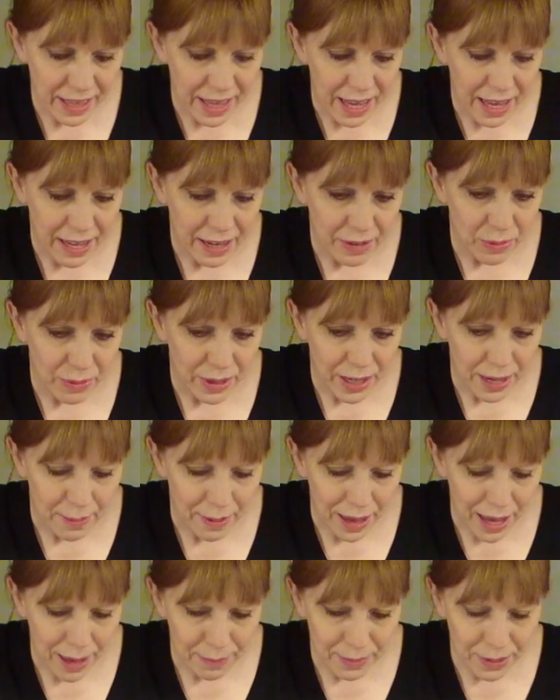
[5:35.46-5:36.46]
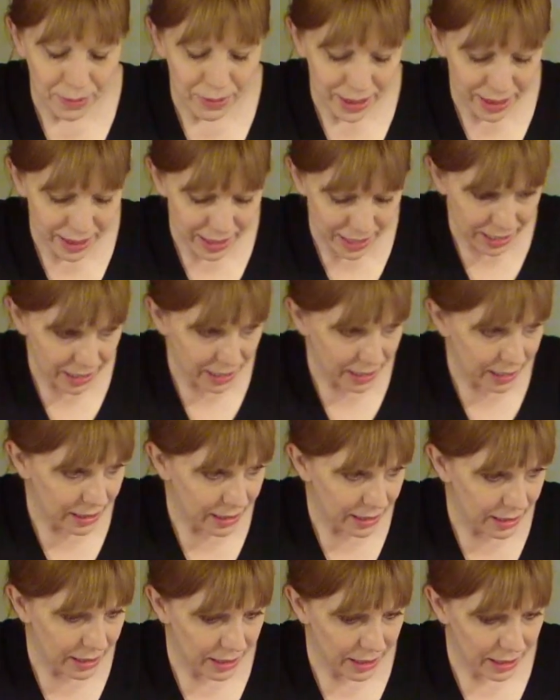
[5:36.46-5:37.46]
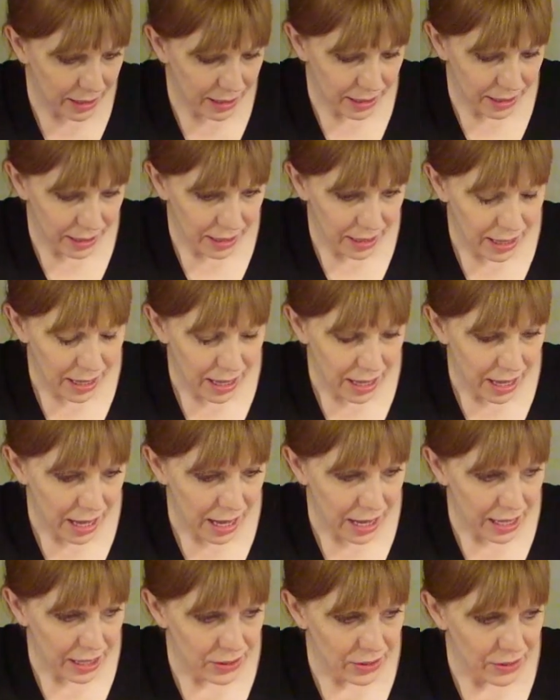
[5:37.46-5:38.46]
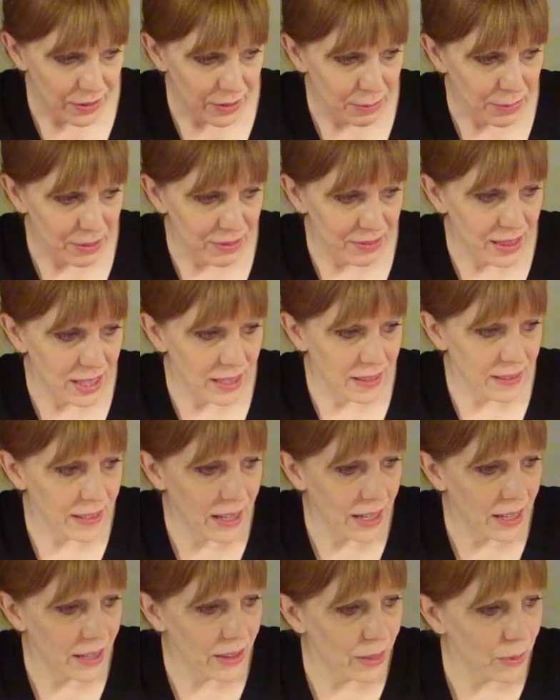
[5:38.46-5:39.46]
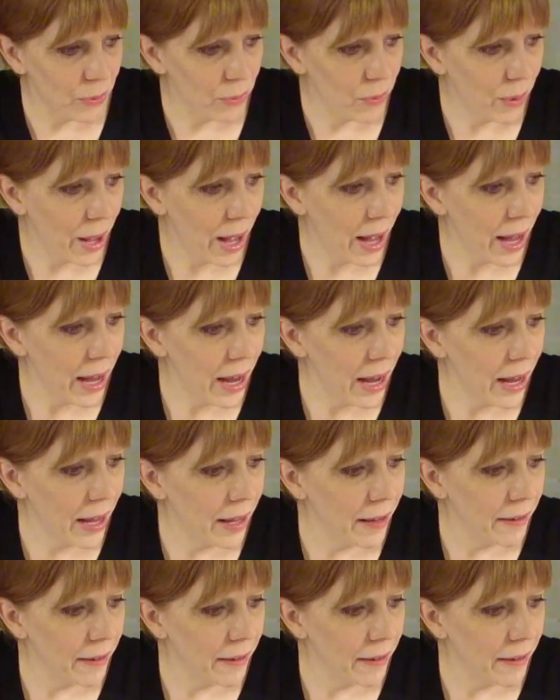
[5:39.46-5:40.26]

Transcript: And when I'm happy with it, I just move this out of the way.